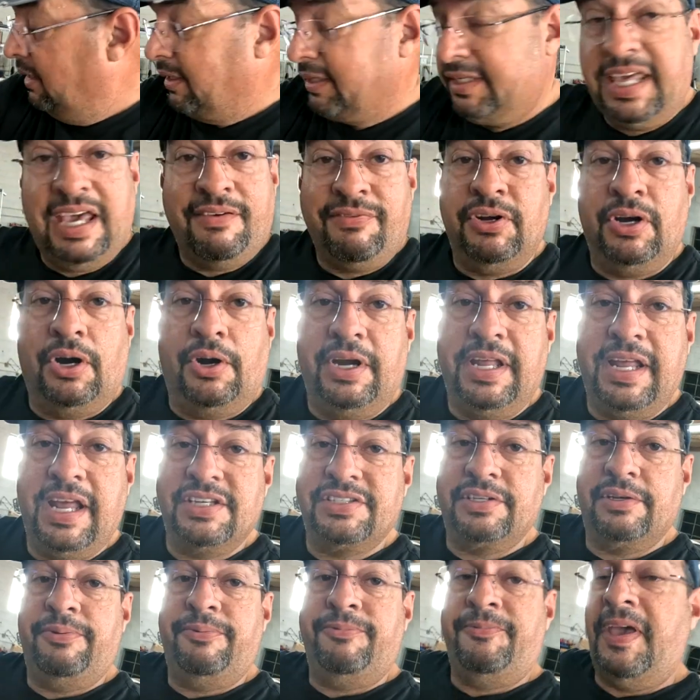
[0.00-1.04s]
Kevin already
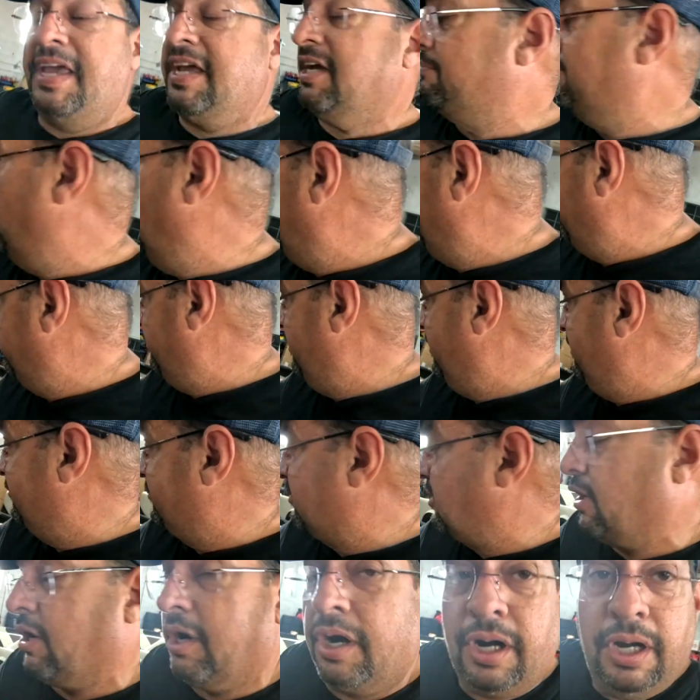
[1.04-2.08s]
has a fake motor in his
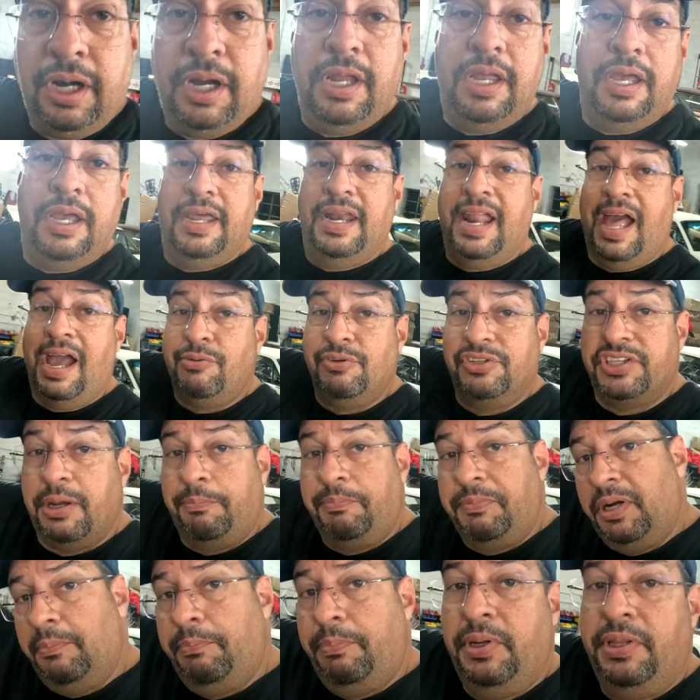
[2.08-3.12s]
car, and I was
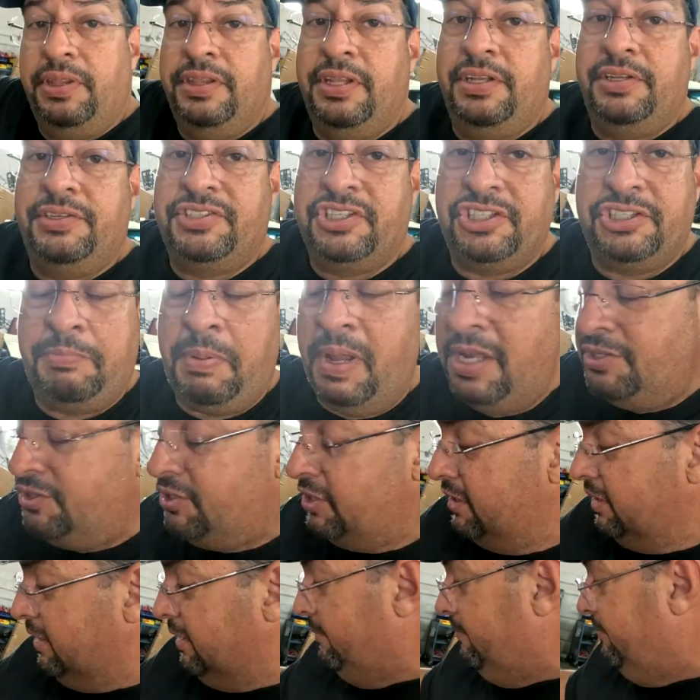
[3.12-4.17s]
up there putting the
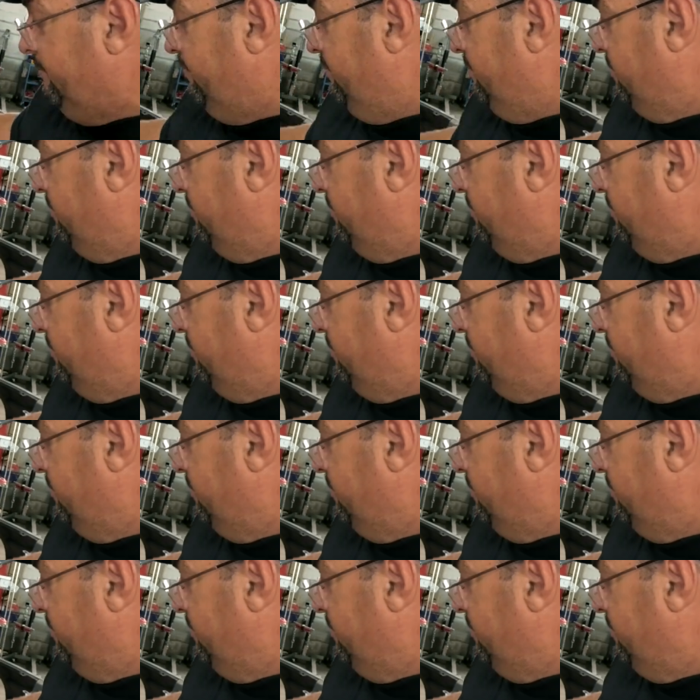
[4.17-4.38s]
suspension in.